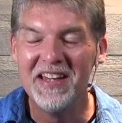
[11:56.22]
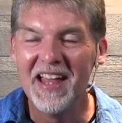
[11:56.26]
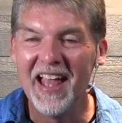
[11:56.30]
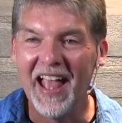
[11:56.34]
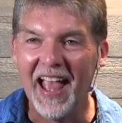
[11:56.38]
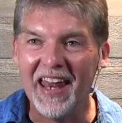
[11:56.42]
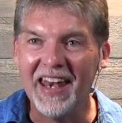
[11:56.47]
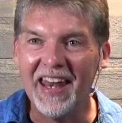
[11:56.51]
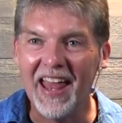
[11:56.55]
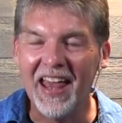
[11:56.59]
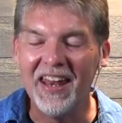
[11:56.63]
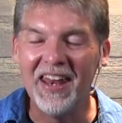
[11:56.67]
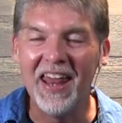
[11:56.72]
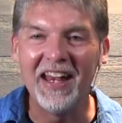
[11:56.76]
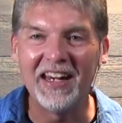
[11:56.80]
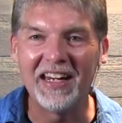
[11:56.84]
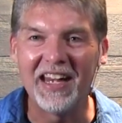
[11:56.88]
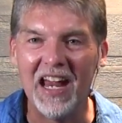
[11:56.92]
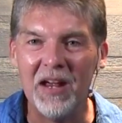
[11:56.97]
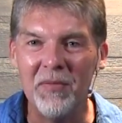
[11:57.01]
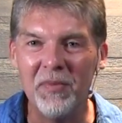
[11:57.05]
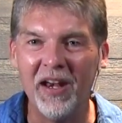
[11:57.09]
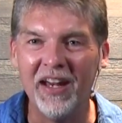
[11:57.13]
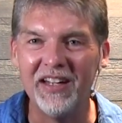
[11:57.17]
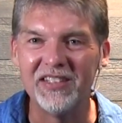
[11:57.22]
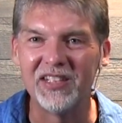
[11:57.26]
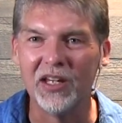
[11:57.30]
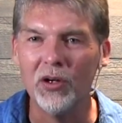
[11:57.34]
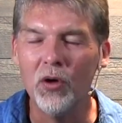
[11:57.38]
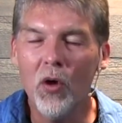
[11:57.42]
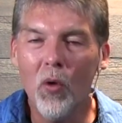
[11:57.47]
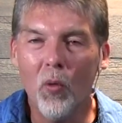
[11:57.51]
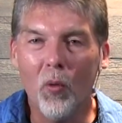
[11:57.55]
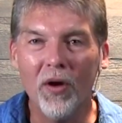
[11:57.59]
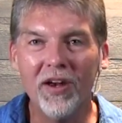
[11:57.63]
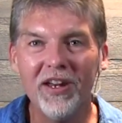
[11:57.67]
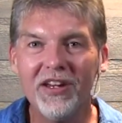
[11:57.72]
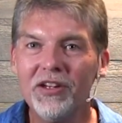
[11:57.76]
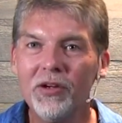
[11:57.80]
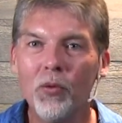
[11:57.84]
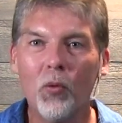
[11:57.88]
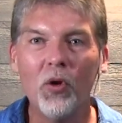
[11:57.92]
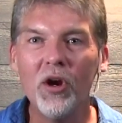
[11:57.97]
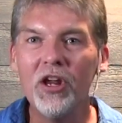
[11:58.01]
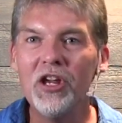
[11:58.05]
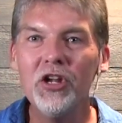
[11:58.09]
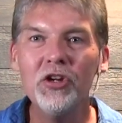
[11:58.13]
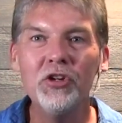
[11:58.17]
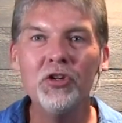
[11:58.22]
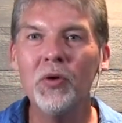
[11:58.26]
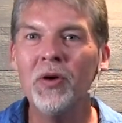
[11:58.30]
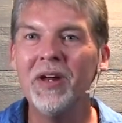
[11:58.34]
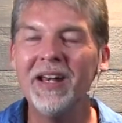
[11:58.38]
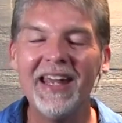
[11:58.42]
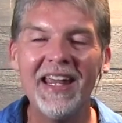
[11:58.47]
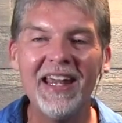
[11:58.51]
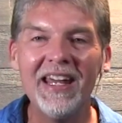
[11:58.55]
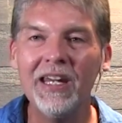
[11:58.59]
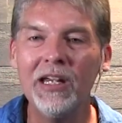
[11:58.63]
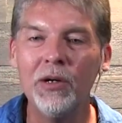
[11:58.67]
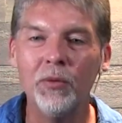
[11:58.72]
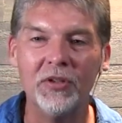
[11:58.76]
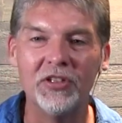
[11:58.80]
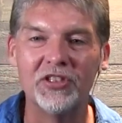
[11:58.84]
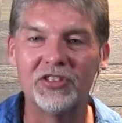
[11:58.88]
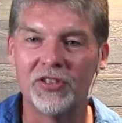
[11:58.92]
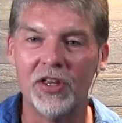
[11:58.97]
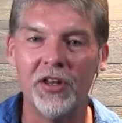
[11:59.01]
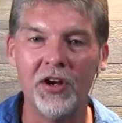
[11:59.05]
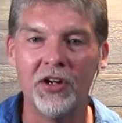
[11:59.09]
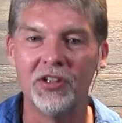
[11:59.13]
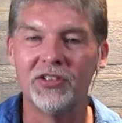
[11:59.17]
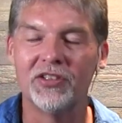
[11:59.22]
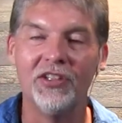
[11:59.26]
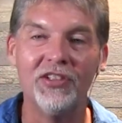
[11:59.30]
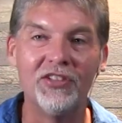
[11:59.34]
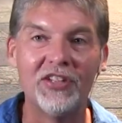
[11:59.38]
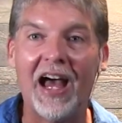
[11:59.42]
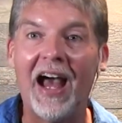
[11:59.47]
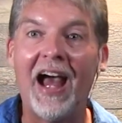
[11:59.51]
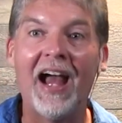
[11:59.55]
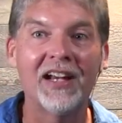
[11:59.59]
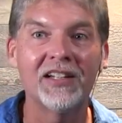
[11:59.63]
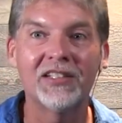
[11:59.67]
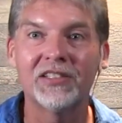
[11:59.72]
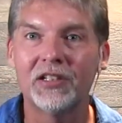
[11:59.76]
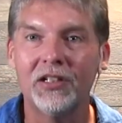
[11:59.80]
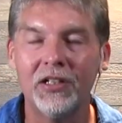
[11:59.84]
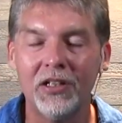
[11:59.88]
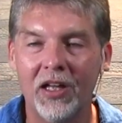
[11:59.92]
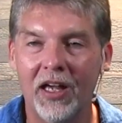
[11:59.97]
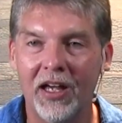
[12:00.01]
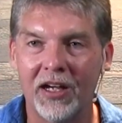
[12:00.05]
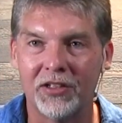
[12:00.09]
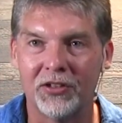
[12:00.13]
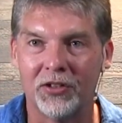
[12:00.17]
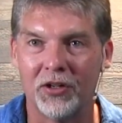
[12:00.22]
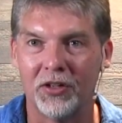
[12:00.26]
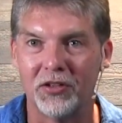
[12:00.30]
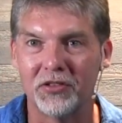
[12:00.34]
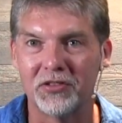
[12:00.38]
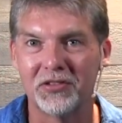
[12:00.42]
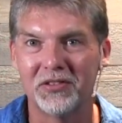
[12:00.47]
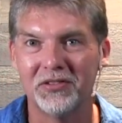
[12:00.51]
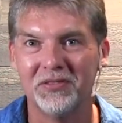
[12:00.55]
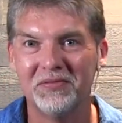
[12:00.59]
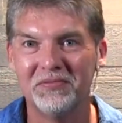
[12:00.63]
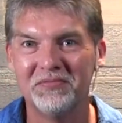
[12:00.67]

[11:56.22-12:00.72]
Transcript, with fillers: and, and they came and they said, what are, what are you doing eating with sinners and tax collectors?